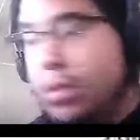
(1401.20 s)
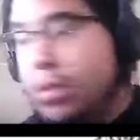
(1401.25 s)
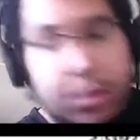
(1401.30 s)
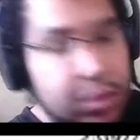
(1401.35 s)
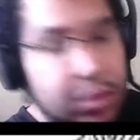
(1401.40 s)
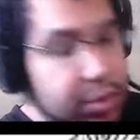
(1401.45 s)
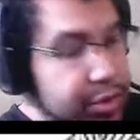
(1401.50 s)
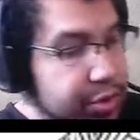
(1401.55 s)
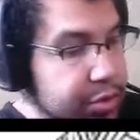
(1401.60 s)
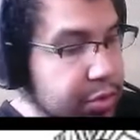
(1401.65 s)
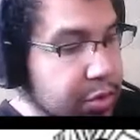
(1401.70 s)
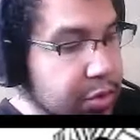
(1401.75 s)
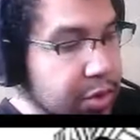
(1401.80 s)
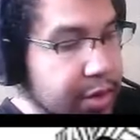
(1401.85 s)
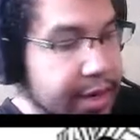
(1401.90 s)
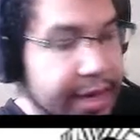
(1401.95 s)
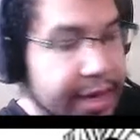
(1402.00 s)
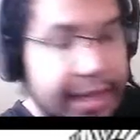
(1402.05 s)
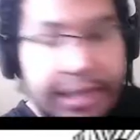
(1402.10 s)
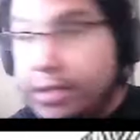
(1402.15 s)
to our
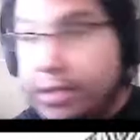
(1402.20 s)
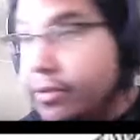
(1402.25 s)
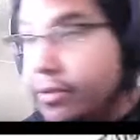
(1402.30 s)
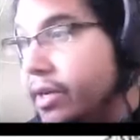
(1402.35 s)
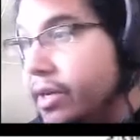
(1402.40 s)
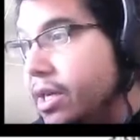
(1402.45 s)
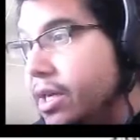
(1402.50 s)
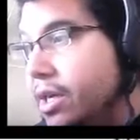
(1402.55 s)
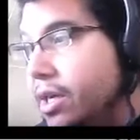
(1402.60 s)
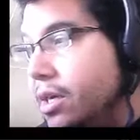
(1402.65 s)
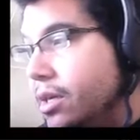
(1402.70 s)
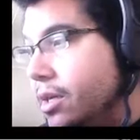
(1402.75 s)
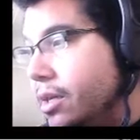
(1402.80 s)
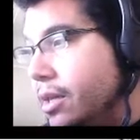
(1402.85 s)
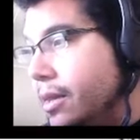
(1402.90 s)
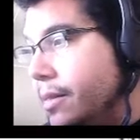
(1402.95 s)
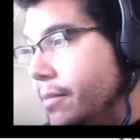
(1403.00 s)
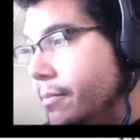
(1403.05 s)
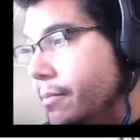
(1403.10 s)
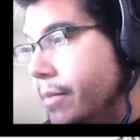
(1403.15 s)
hex grid,
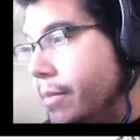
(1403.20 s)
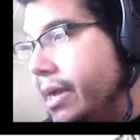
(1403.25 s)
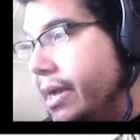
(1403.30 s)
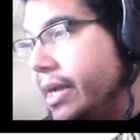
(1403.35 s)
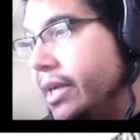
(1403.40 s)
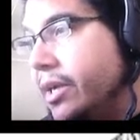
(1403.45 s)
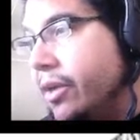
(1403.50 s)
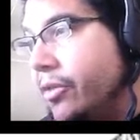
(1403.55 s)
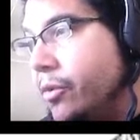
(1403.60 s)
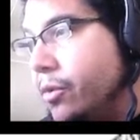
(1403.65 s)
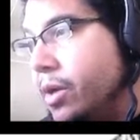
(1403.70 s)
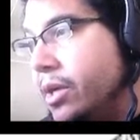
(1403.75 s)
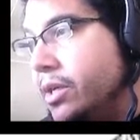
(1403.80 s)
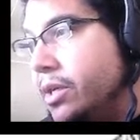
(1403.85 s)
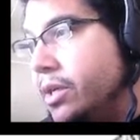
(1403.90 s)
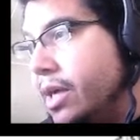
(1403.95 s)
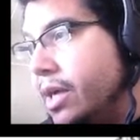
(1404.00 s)
make another one.